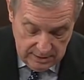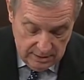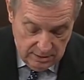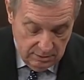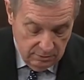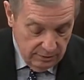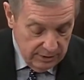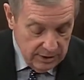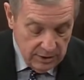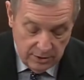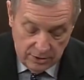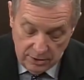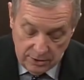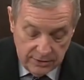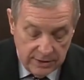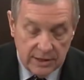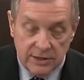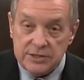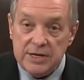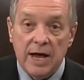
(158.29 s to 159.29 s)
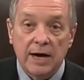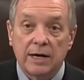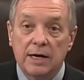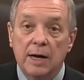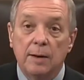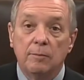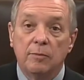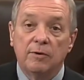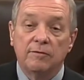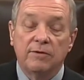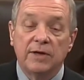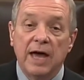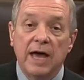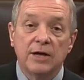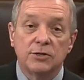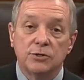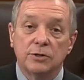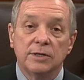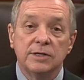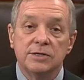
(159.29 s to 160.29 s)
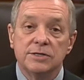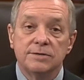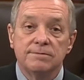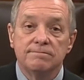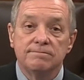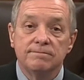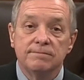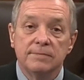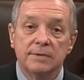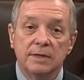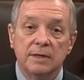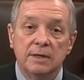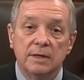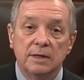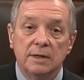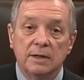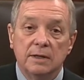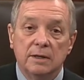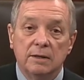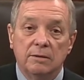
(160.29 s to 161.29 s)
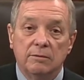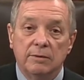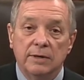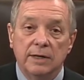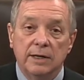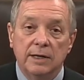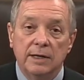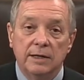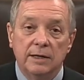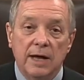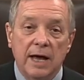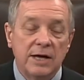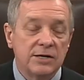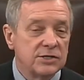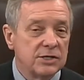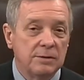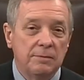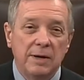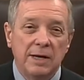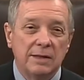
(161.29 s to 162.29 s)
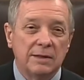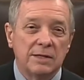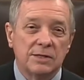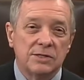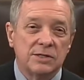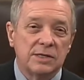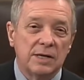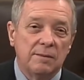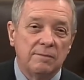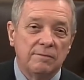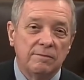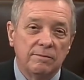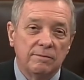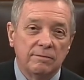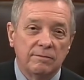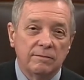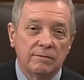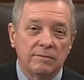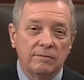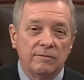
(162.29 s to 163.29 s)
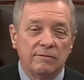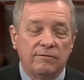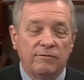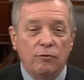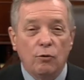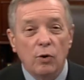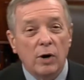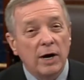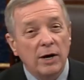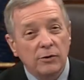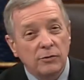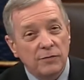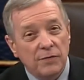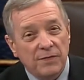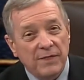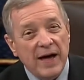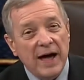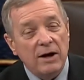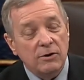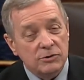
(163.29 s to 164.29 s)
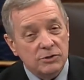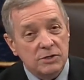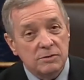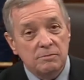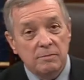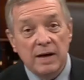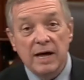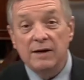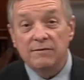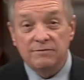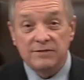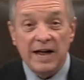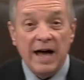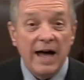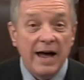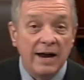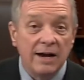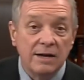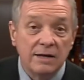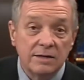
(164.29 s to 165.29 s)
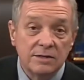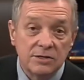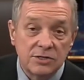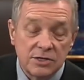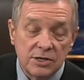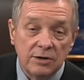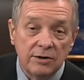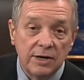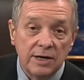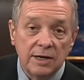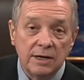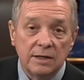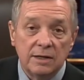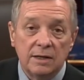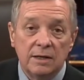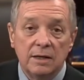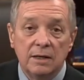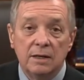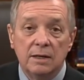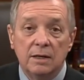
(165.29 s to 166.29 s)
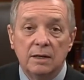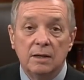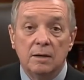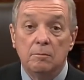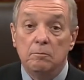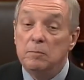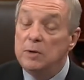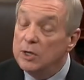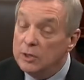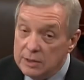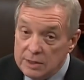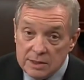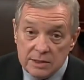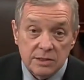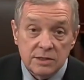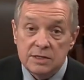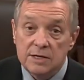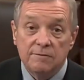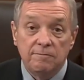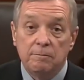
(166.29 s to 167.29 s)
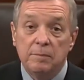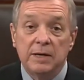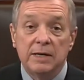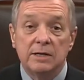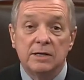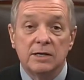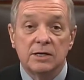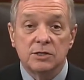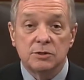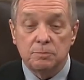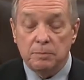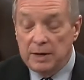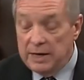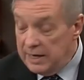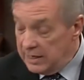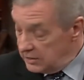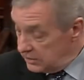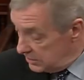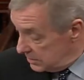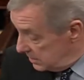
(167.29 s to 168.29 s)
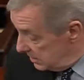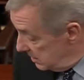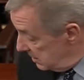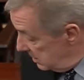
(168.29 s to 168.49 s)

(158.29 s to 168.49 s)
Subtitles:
We don't know the exact number of casualties. We estimate that some 400,000 may have died in Syria. Millions have been displaced.